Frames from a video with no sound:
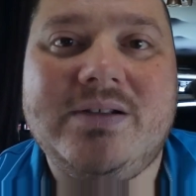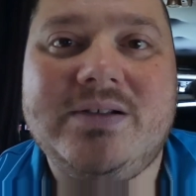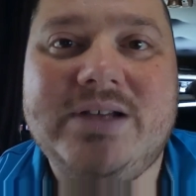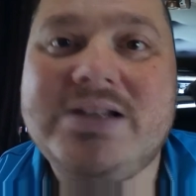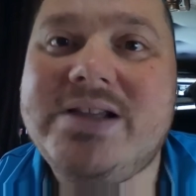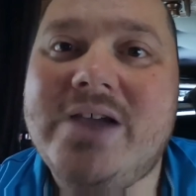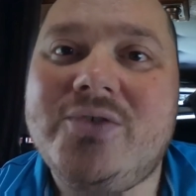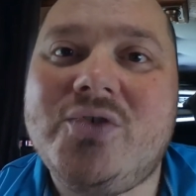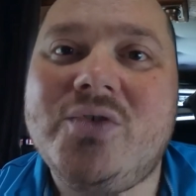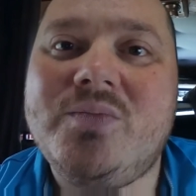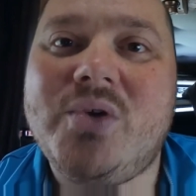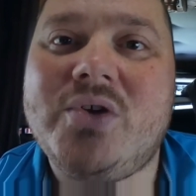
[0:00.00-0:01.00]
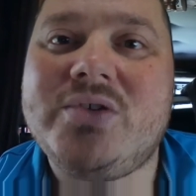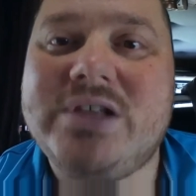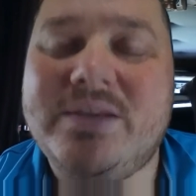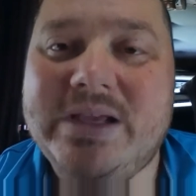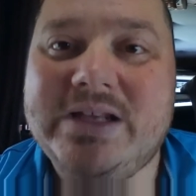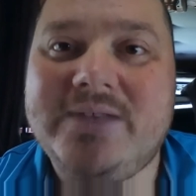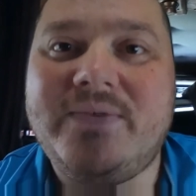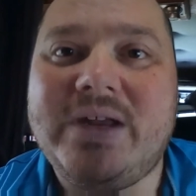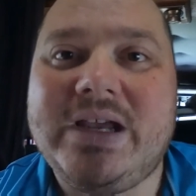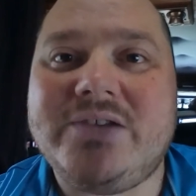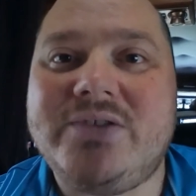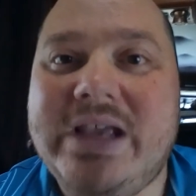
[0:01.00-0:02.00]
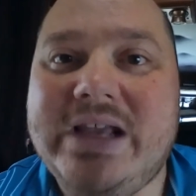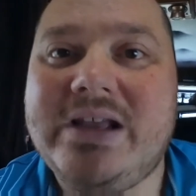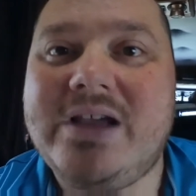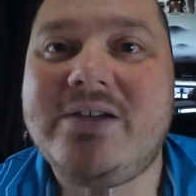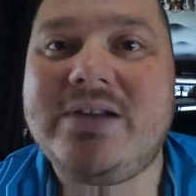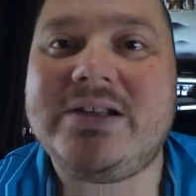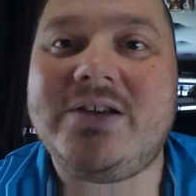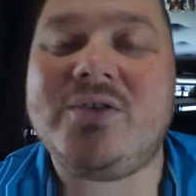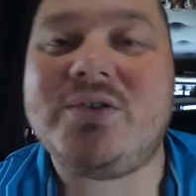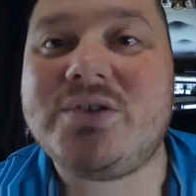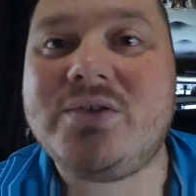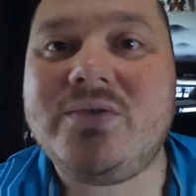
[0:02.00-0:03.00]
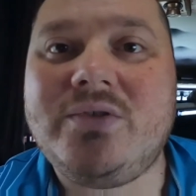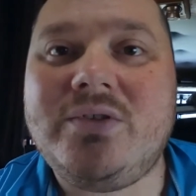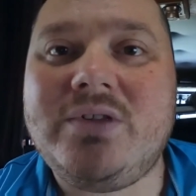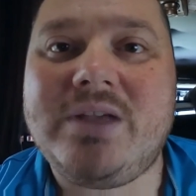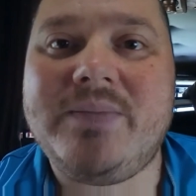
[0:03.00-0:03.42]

discount coupons, I made him flyers to hand out at the local school,